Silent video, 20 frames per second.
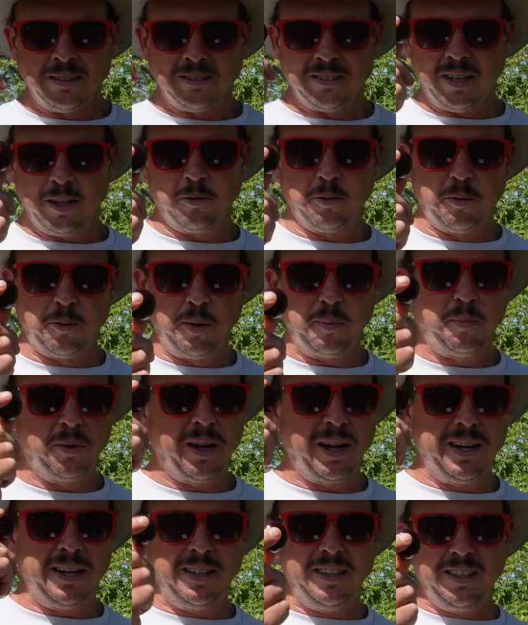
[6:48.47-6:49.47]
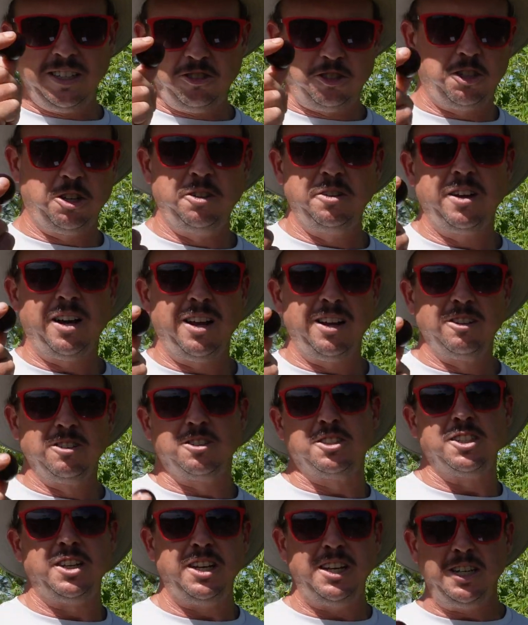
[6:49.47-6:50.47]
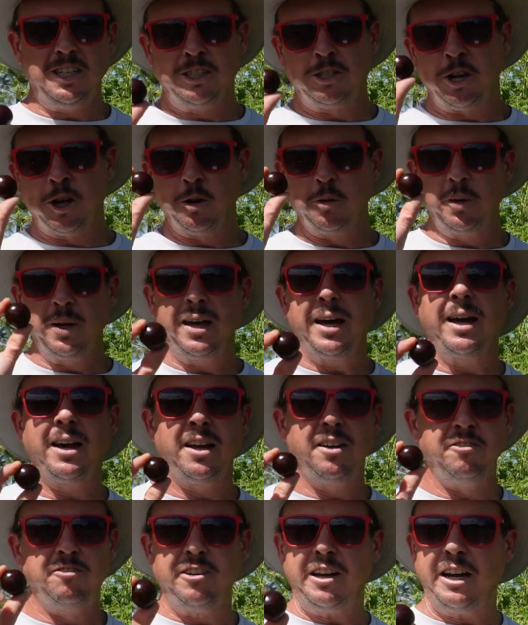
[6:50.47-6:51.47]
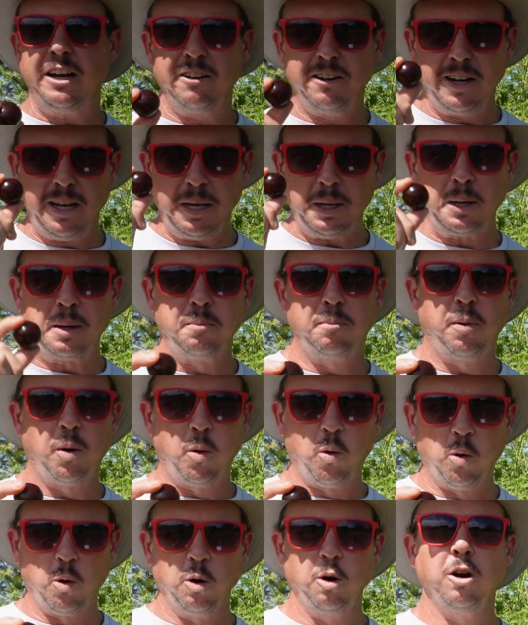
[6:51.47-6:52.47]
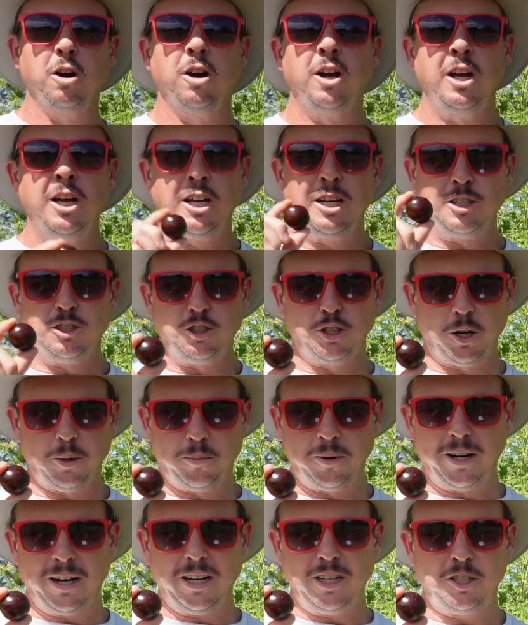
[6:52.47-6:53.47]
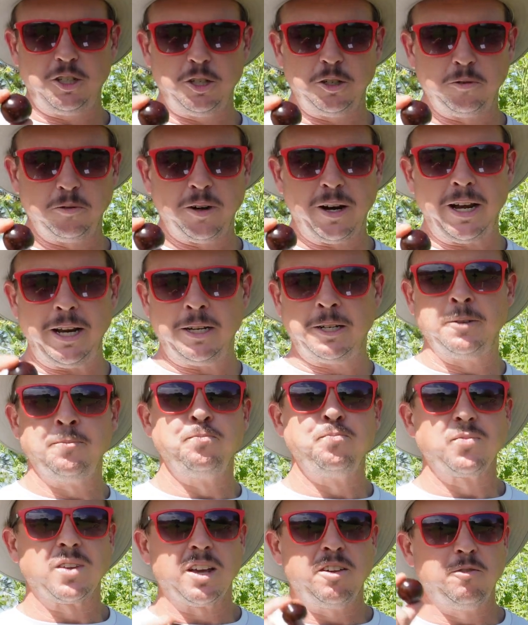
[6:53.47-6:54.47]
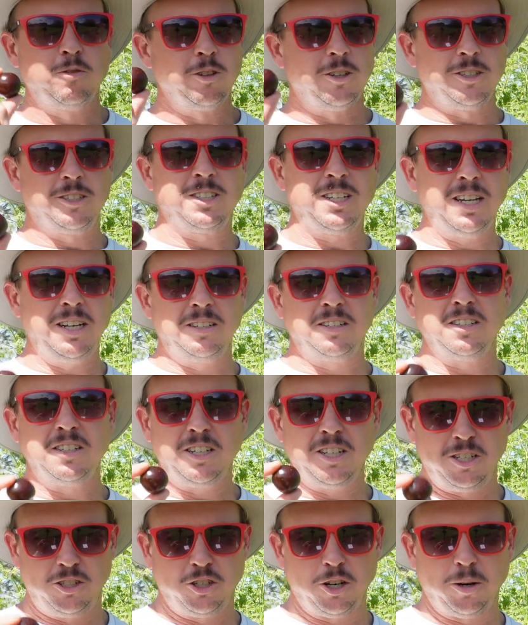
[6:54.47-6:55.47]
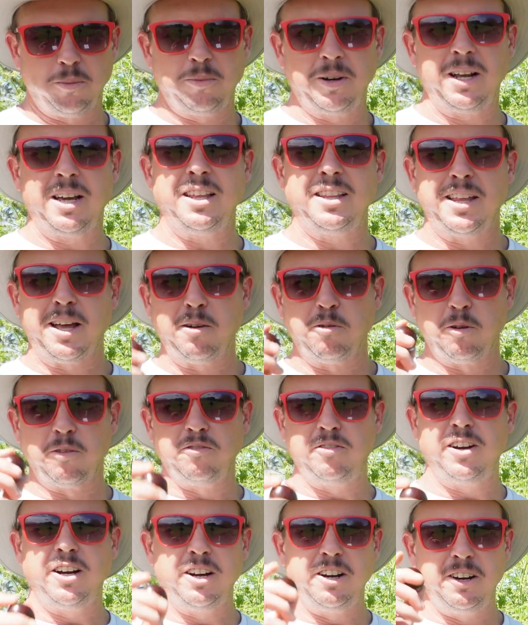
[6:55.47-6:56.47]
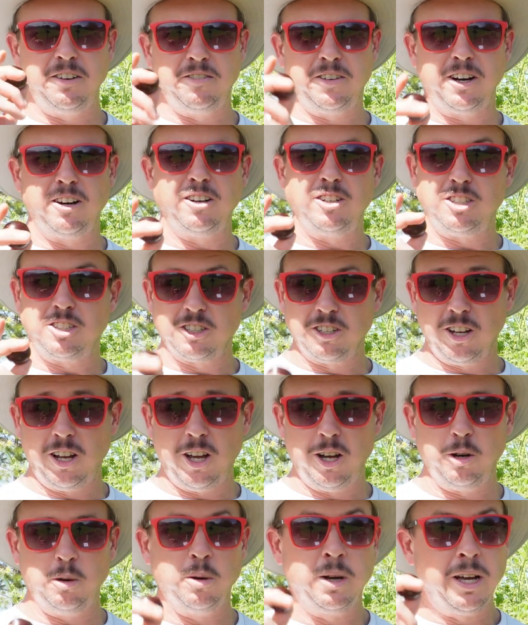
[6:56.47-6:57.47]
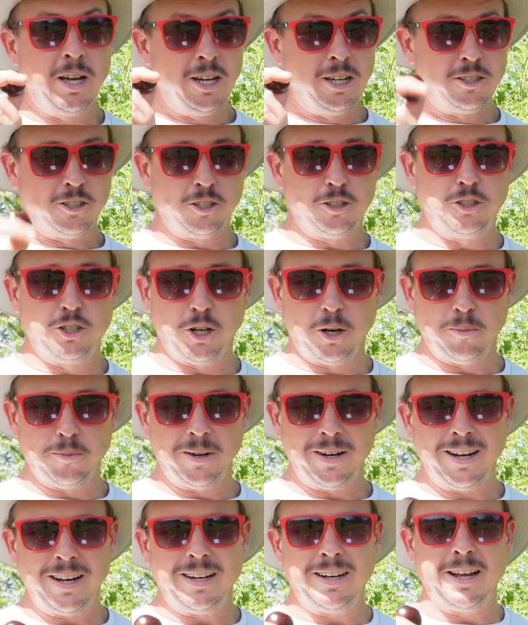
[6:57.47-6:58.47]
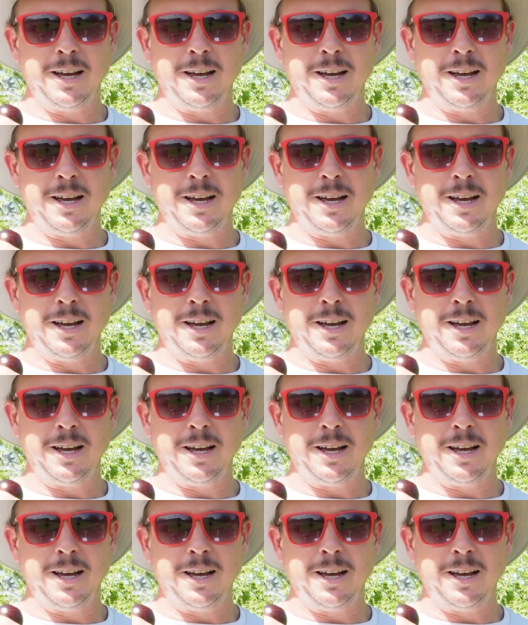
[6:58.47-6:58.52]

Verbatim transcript: Now when we planted these $2 seeds, we got a very poor germination rate. And for the seeds that did germinate, they were very, very slow to germinate.